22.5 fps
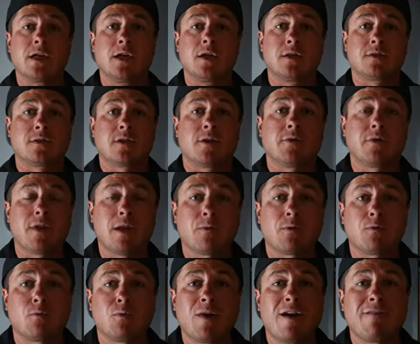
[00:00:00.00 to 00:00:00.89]
So they
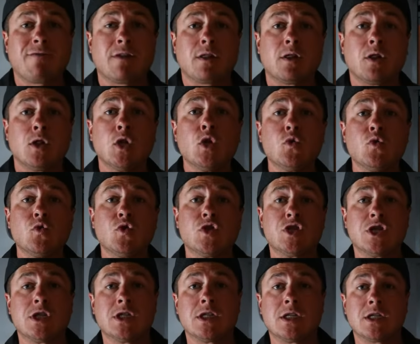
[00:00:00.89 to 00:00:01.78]
would
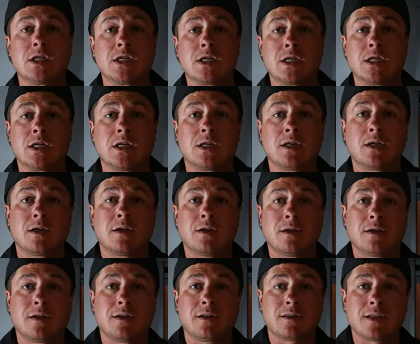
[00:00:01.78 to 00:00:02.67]
revolution
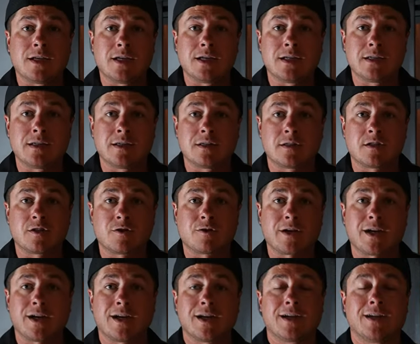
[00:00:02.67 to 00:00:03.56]
the
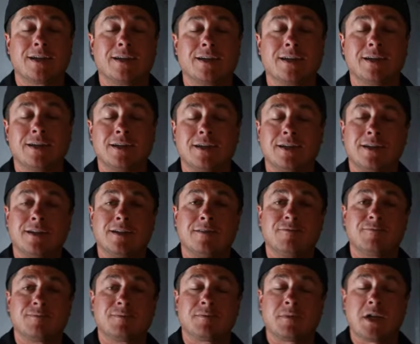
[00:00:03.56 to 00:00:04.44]
industry.
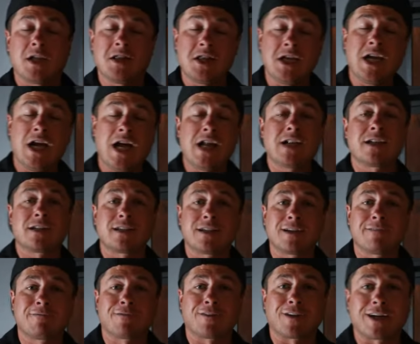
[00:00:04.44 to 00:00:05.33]
And they kind of
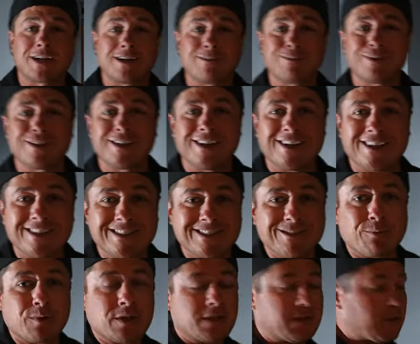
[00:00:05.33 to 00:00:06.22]
did for a couple years.
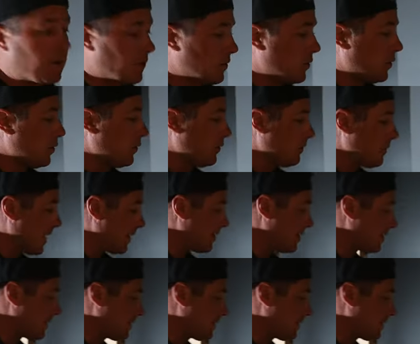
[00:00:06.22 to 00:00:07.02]
So what's so cool about this